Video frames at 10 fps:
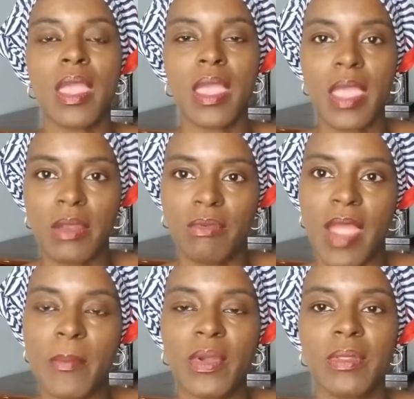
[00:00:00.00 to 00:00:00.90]
head
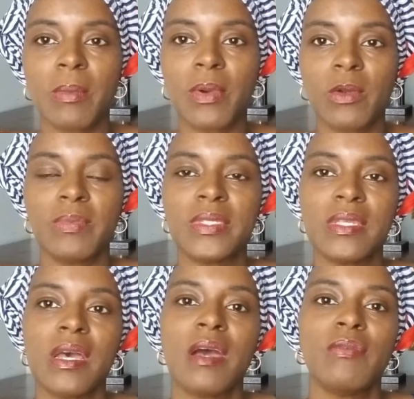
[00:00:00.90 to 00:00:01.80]
wrapping, or the purpose
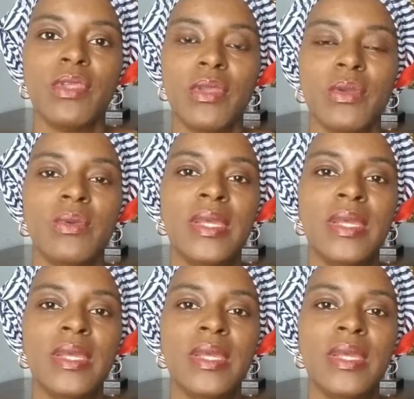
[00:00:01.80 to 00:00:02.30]
of you